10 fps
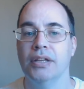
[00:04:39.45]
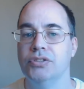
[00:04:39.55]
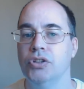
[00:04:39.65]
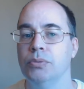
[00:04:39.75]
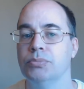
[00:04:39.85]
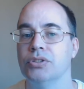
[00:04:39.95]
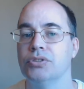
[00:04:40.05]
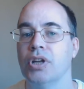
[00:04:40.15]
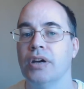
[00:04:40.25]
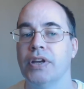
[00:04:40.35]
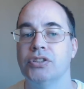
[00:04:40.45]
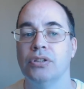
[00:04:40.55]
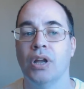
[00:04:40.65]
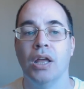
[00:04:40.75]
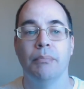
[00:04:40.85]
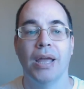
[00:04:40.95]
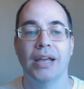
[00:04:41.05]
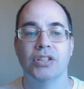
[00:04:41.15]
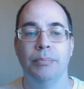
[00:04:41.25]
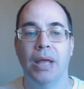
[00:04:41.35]
it assumes that starvation may
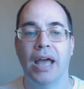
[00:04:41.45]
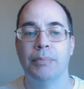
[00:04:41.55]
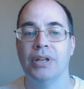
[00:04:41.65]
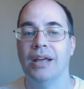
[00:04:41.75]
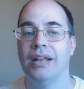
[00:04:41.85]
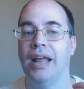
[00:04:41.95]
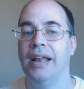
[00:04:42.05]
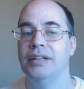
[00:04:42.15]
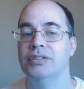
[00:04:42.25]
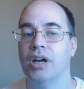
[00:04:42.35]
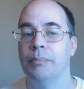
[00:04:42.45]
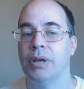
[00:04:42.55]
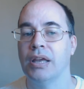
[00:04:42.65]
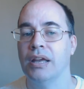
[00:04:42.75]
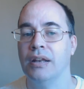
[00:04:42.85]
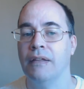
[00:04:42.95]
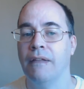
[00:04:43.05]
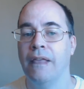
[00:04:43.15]
actually happen at any time again,